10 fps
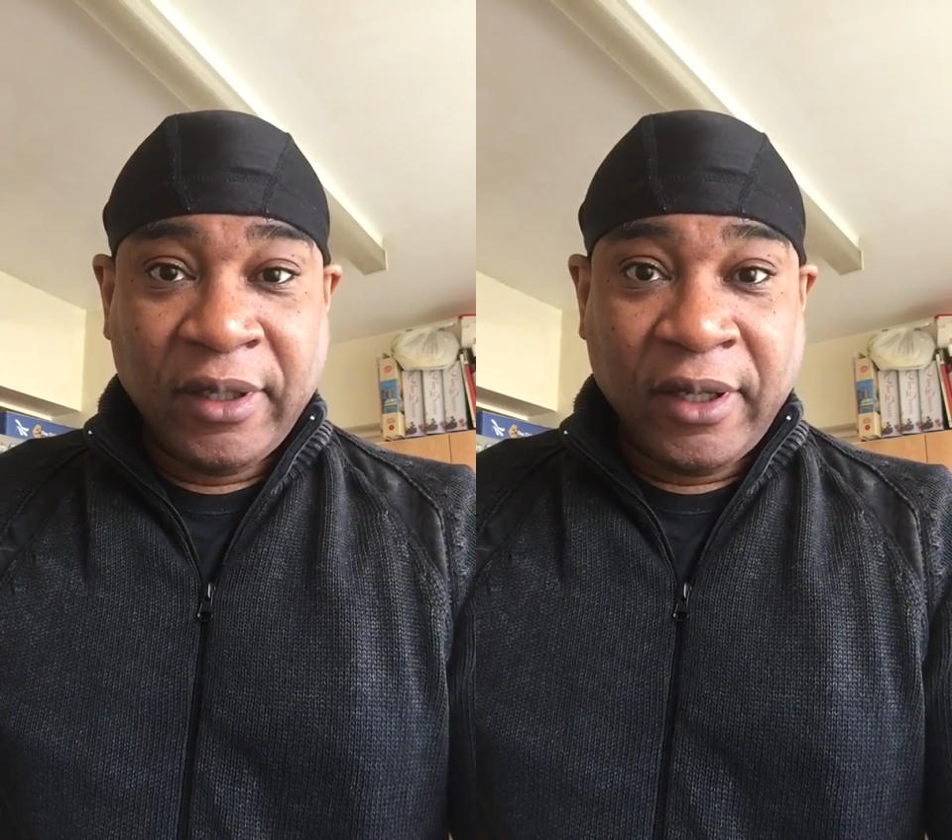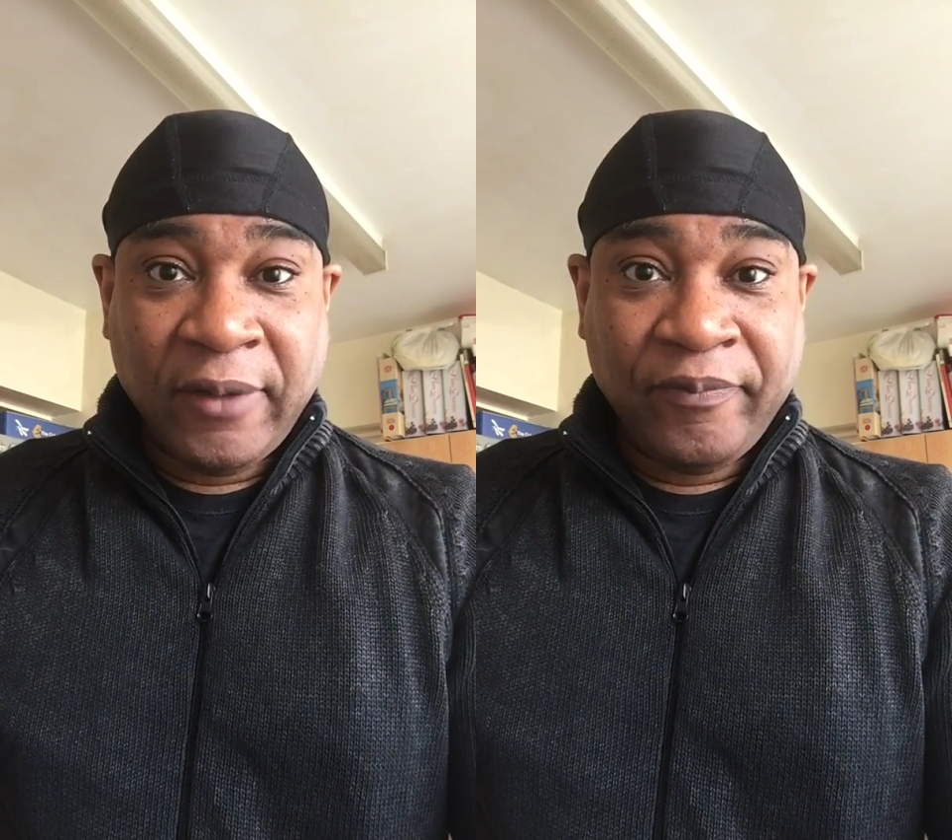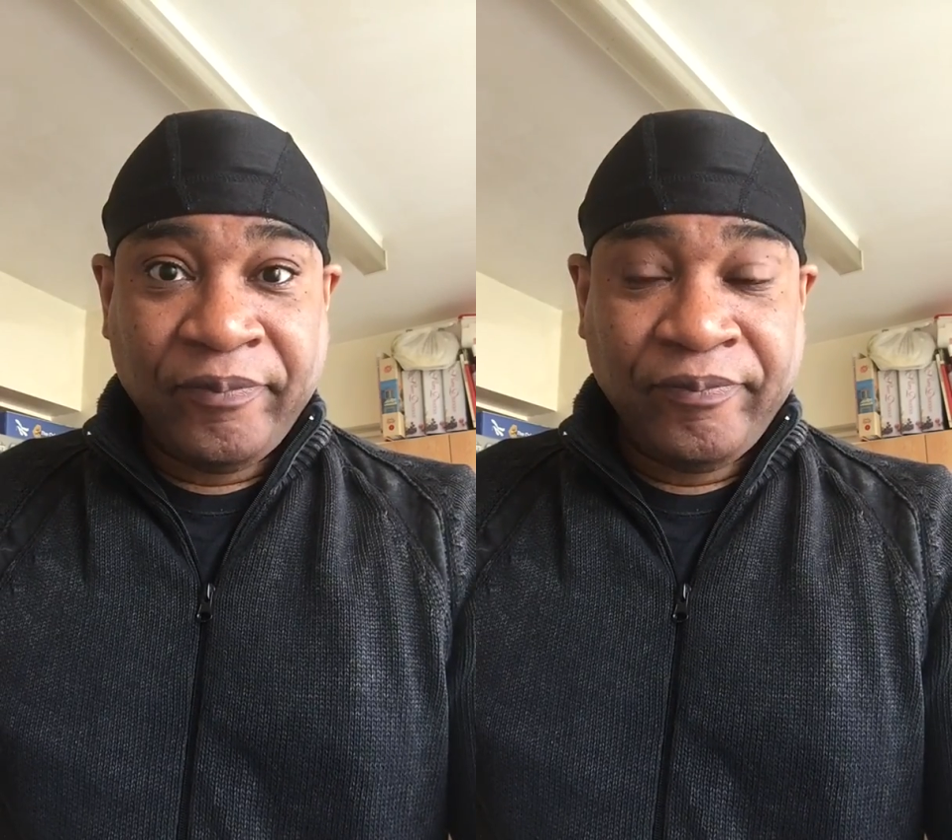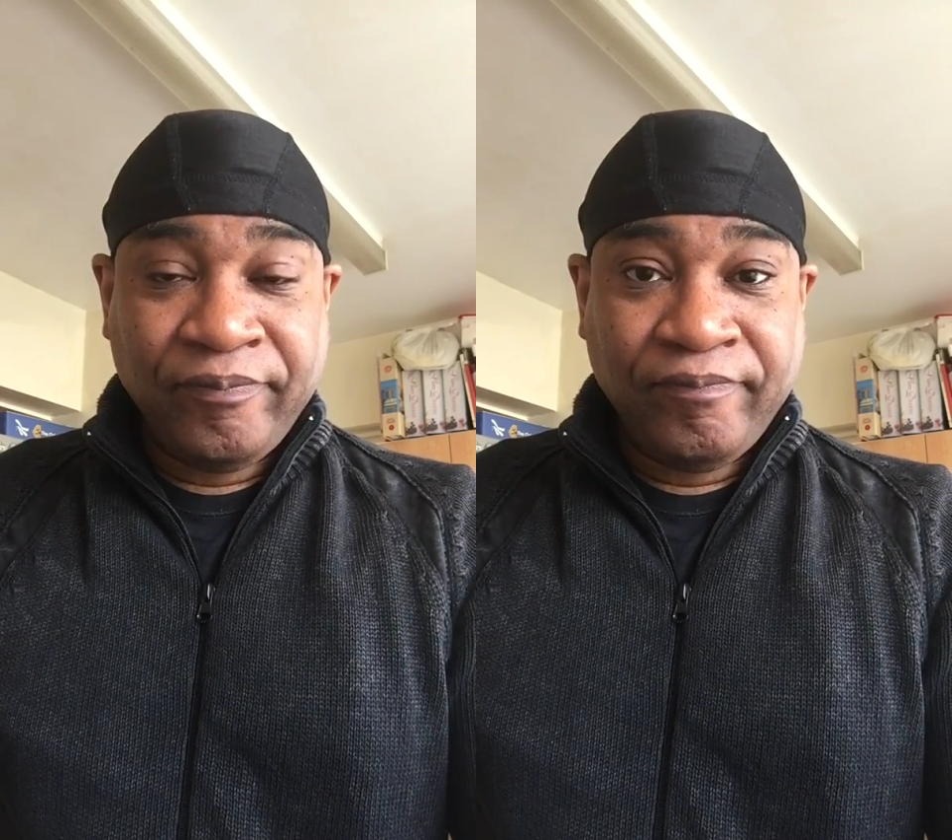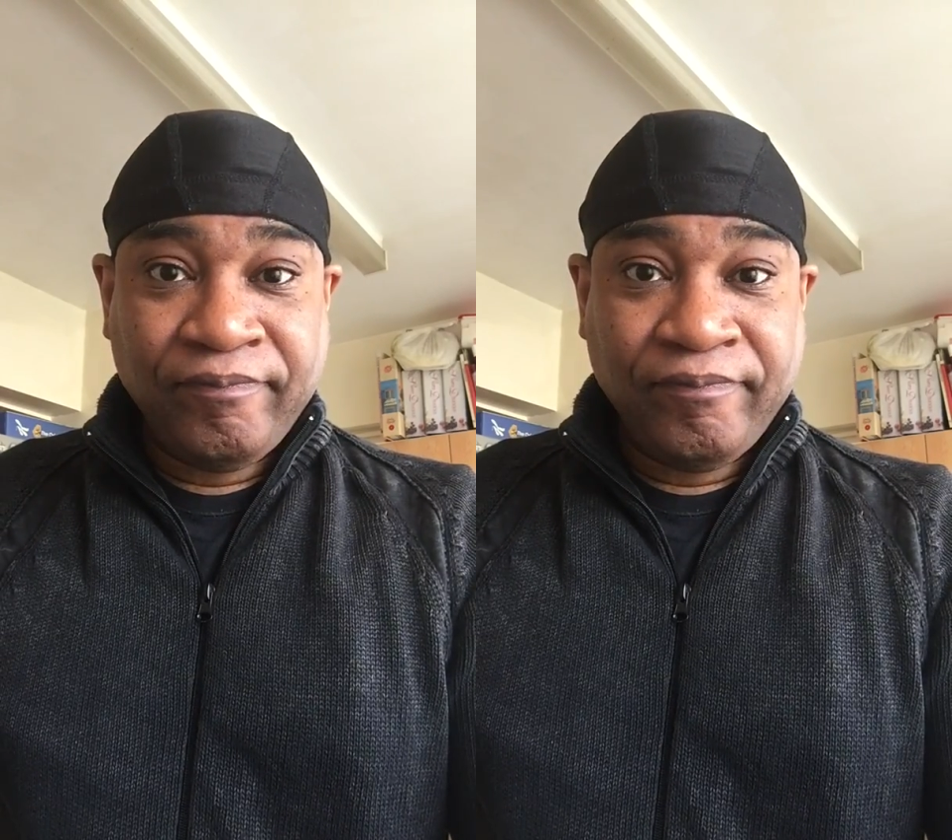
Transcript: I